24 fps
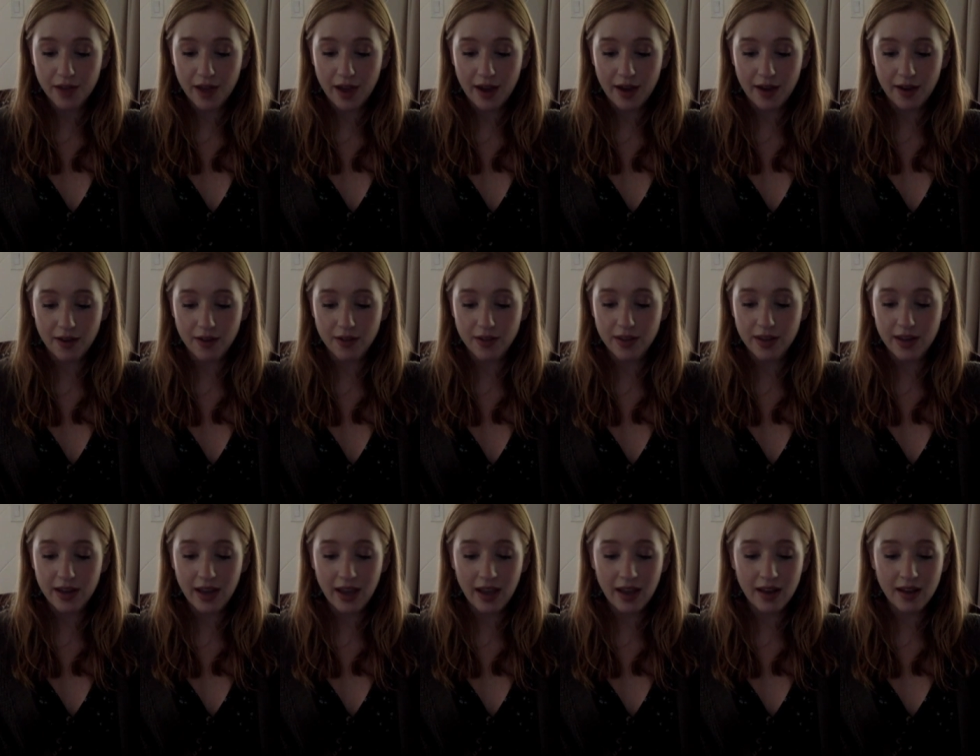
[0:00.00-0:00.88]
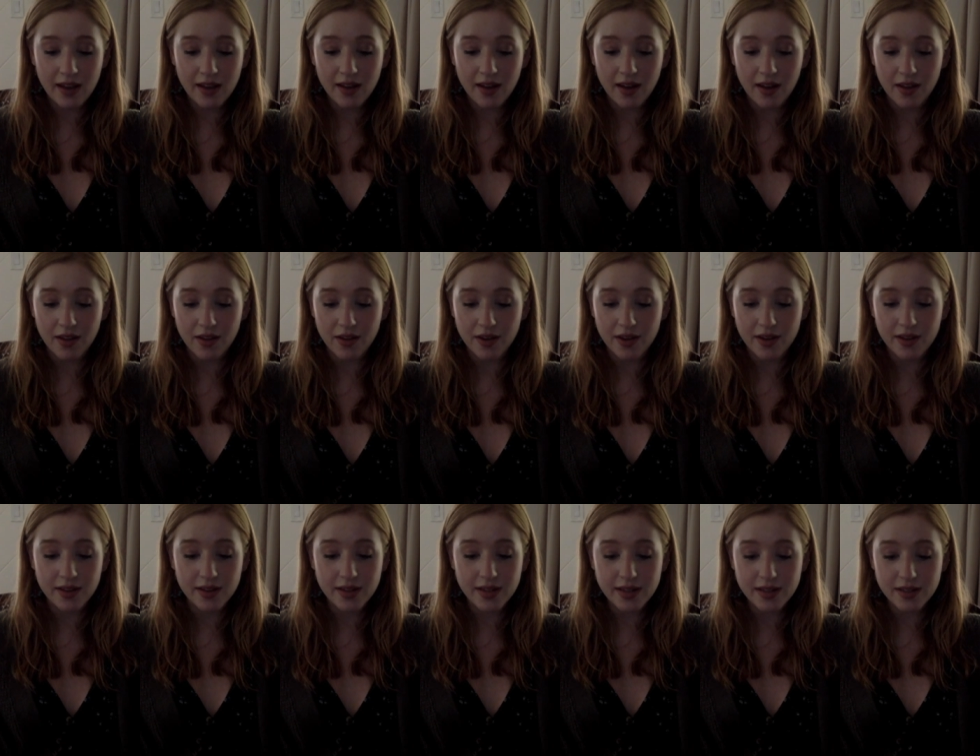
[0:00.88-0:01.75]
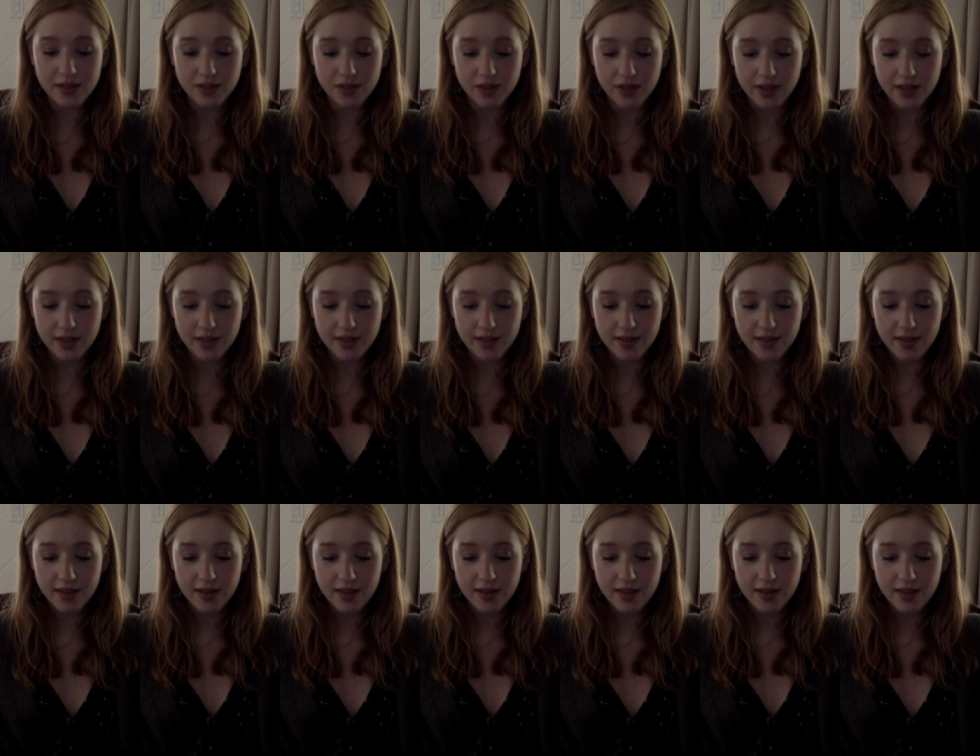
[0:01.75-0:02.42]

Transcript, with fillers: higher than any other in the district,